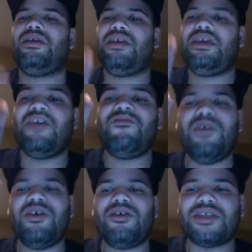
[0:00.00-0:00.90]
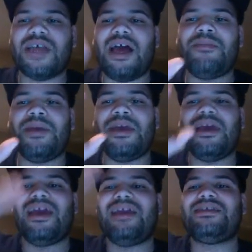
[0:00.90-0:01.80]
Give me your time
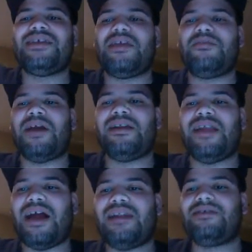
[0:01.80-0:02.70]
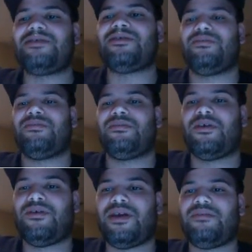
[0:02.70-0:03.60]
and take my knowledge.
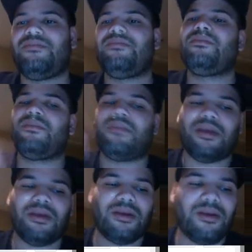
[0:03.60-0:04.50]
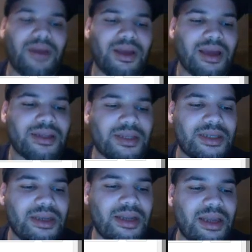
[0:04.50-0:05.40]
All right? All right, guys. I'll
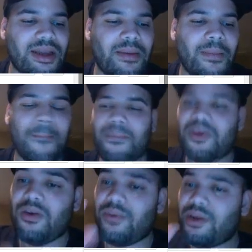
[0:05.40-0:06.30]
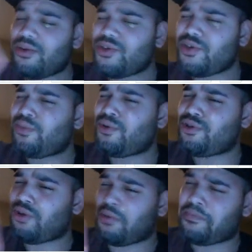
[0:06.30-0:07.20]
see you later. You already know it's your boy
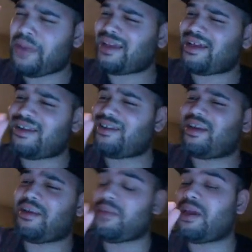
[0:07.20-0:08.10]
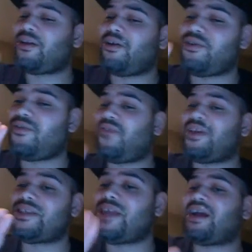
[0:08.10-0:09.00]
Joe back at it again, man.
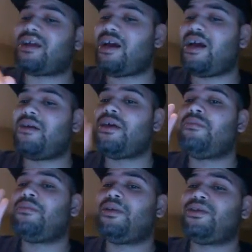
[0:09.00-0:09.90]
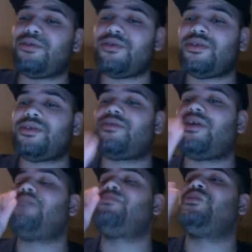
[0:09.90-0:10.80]
CodingPhase.com. Make sure you
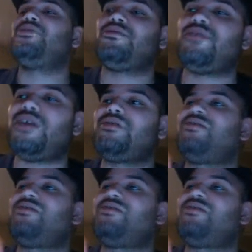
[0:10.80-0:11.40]
subscribe. Make sure you like